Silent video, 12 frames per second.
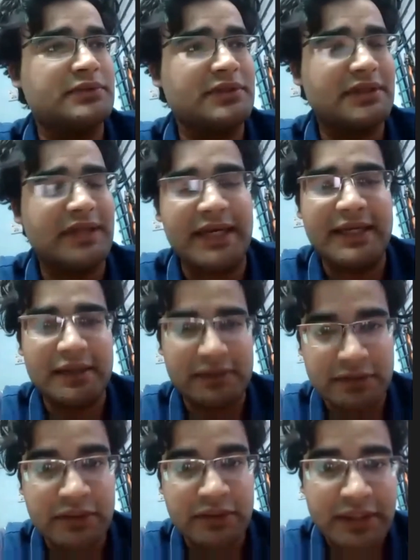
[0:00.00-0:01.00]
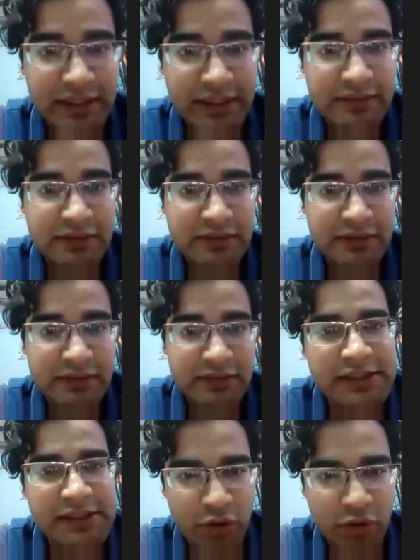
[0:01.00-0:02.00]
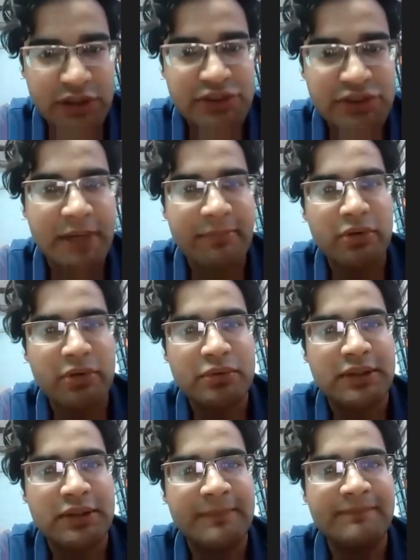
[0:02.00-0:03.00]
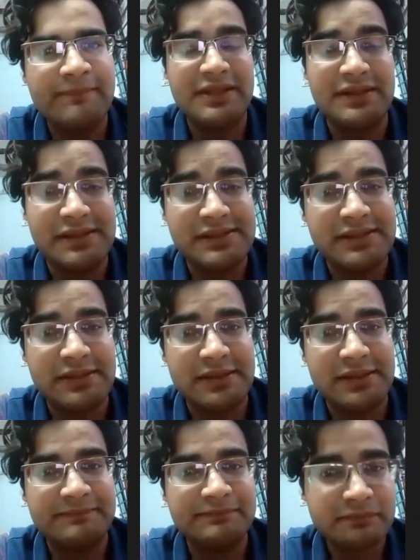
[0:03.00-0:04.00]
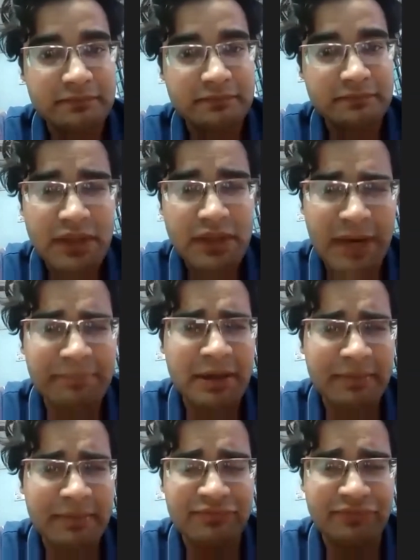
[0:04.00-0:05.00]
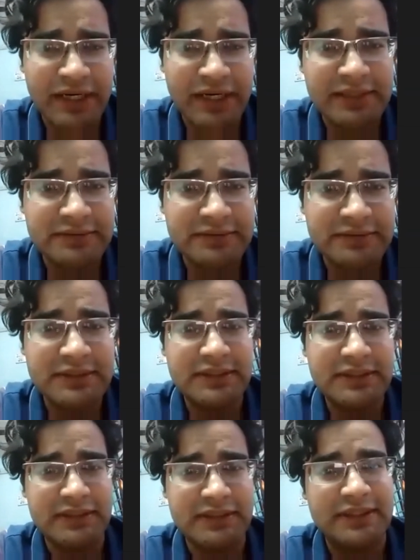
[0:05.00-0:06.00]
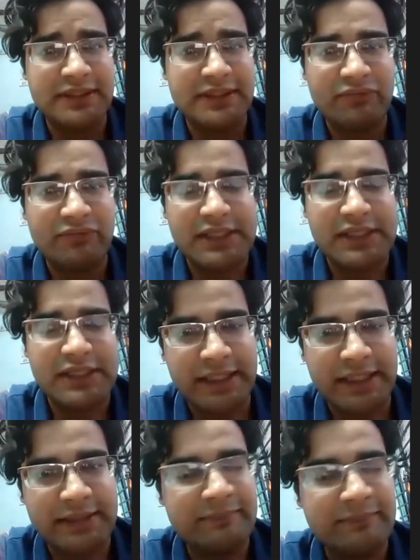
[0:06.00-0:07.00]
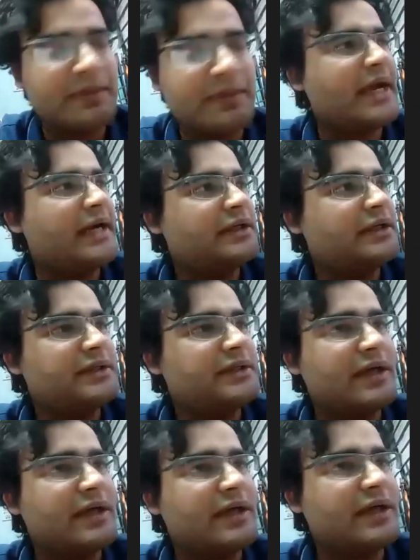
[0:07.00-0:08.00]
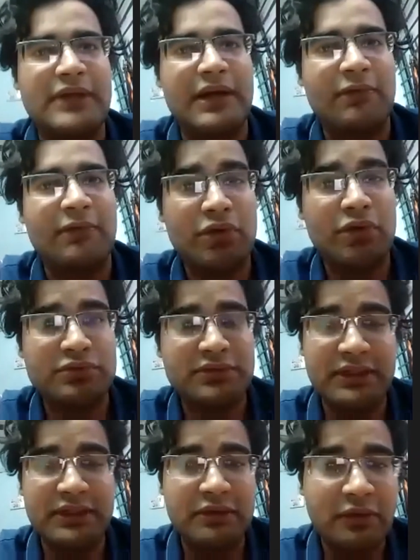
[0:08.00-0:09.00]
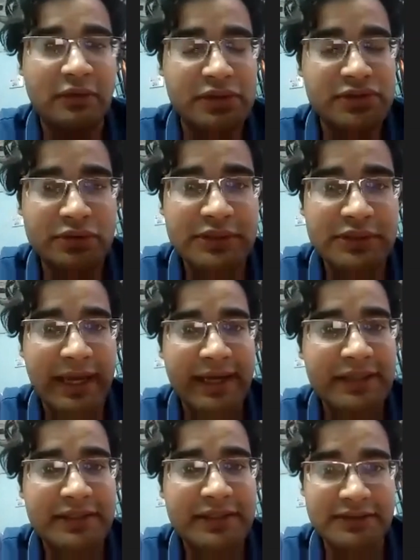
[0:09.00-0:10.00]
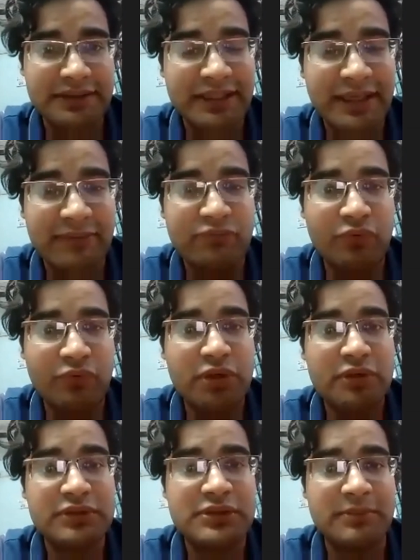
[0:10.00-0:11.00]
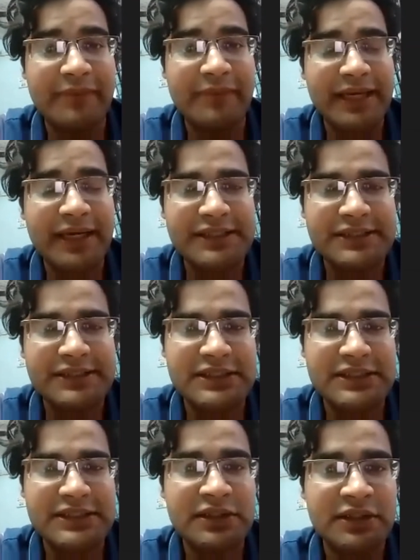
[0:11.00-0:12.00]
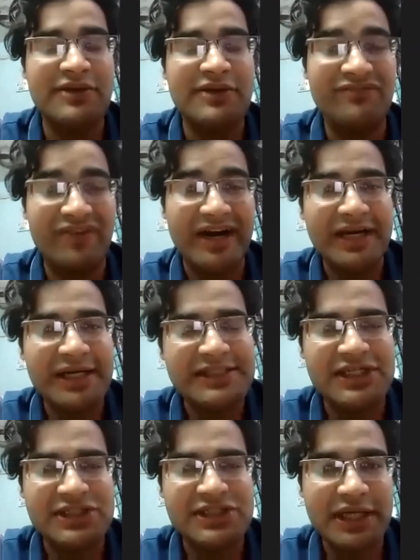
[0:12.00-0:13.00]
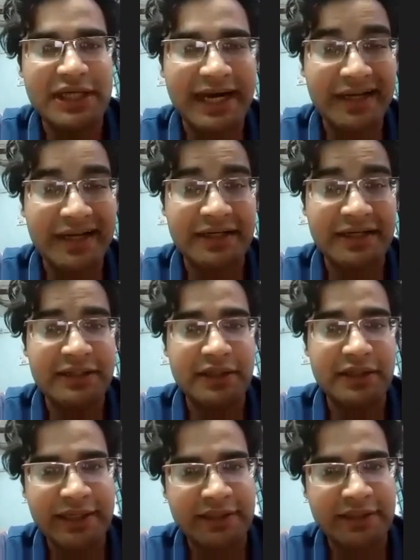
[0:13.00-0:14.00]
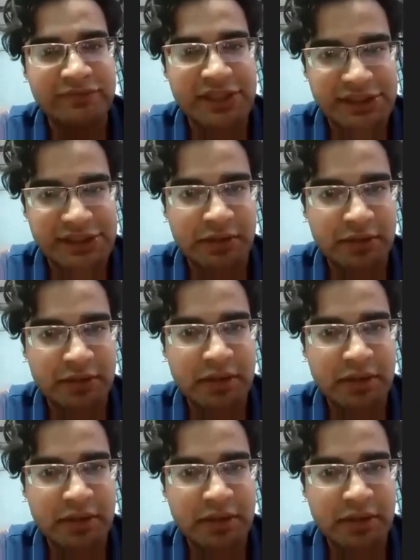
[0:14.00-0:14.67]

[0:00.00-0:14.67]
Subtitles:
telling in giving us knowledge about this upcoming field that we are seeing. And I want to also thank him for making it such a friendly session and an interactive session.